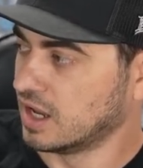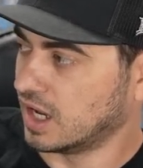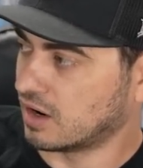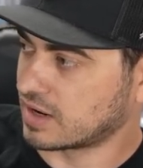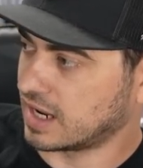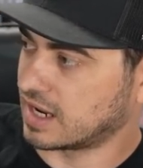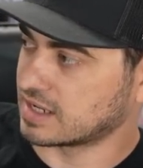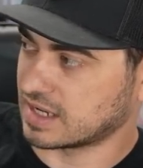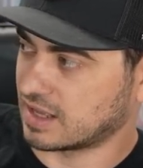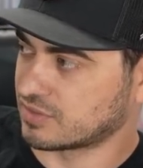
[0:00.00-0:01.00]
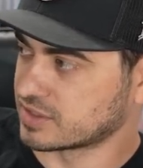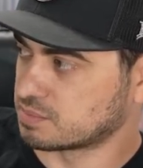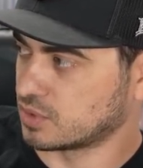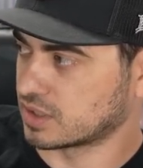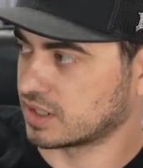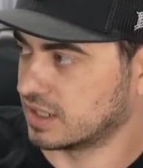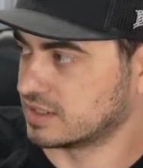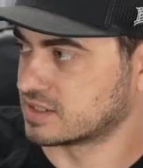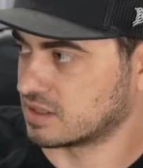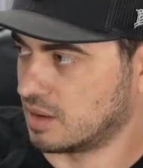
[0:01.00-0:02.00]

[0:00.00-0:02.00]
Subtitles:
okay, yeah, this book is